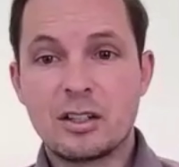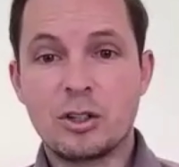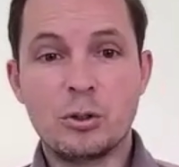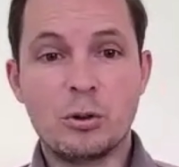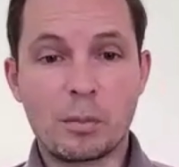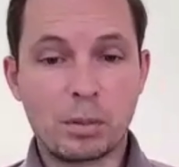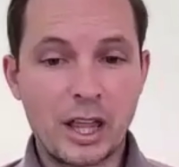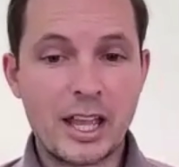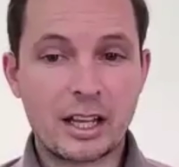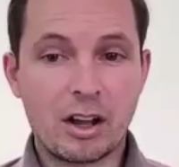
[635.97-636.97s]
who are
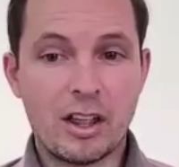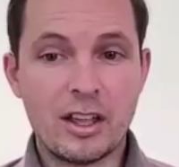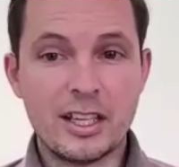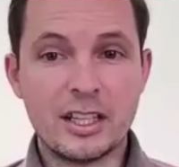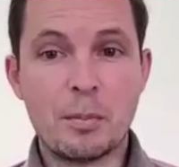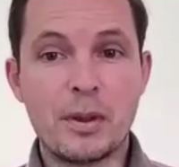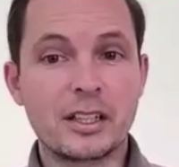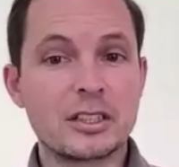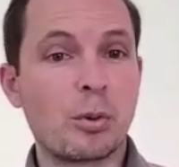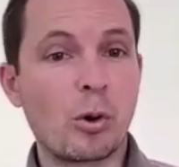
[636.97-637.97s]
playing on in the
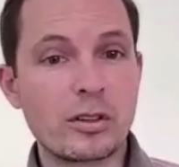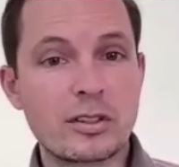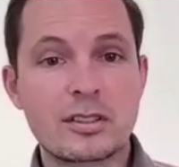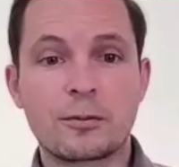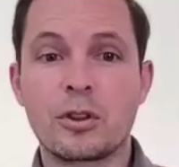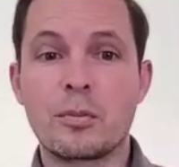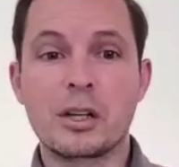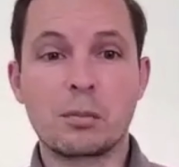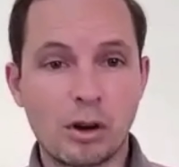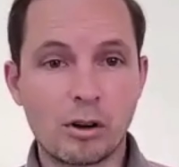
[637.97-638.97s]
big sports for the
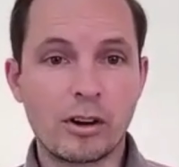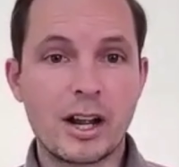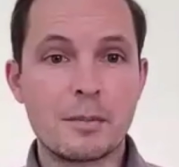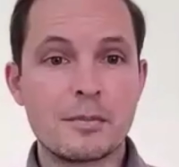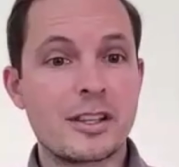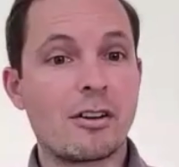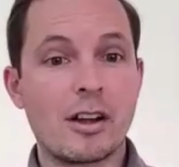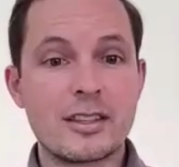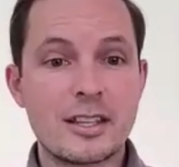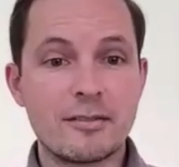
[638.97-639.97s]
big programs that are
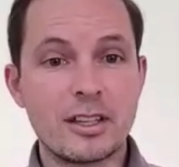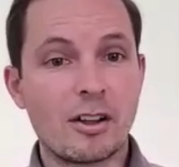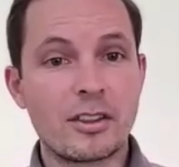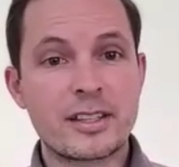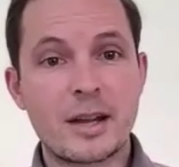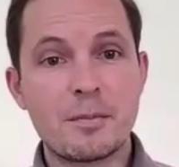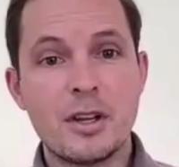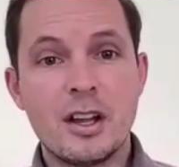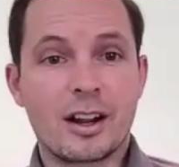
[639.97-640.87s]
on TV all the time